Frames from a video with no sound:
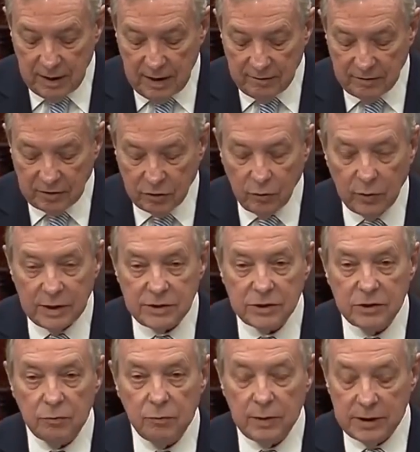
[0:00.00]
have
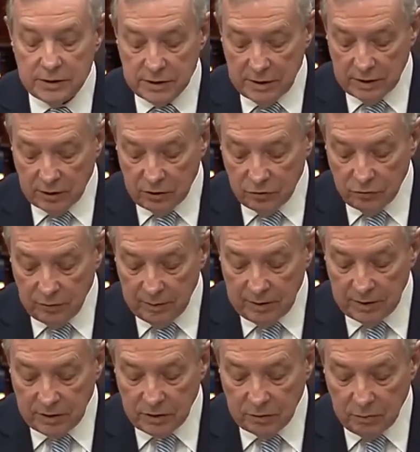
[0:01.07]
increased the risk and
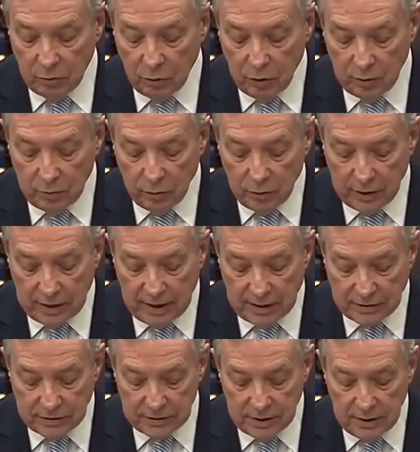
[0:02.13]
contributed to more and more
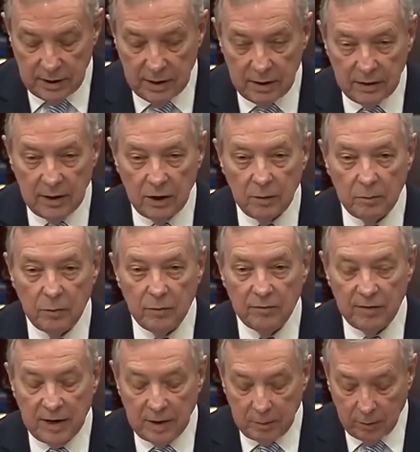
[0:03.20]
deaths that are
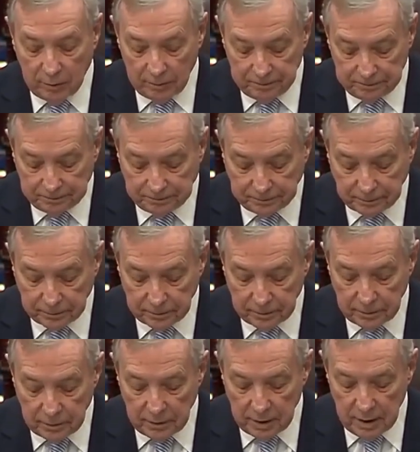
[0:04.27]
preventable.
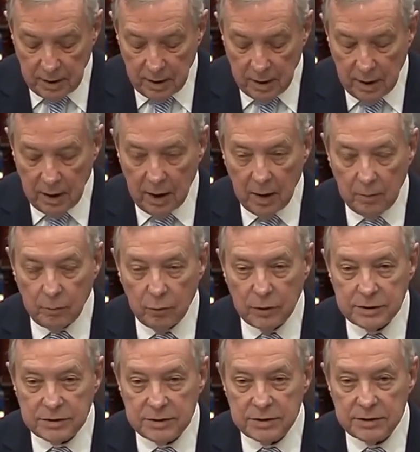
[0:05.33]
A
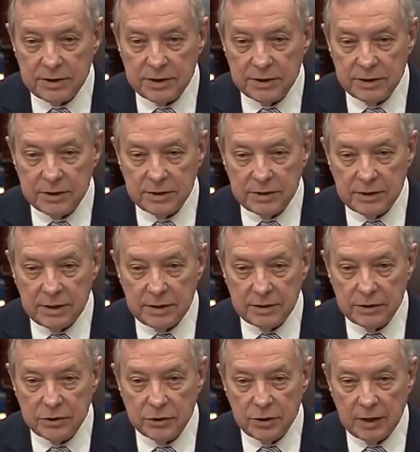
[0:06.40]
prison
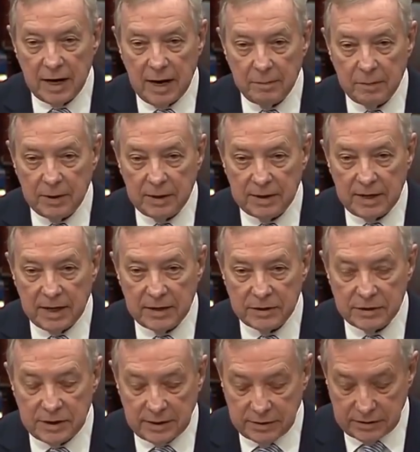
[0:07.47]
sentence should not be a death
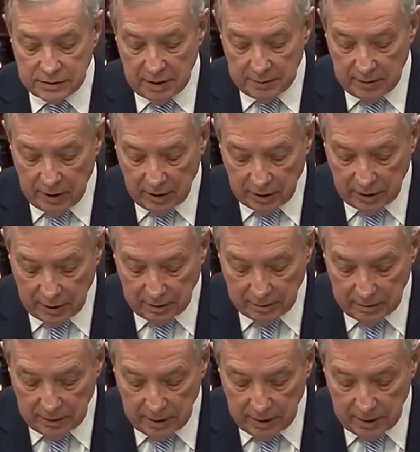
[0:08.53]
sentence in America.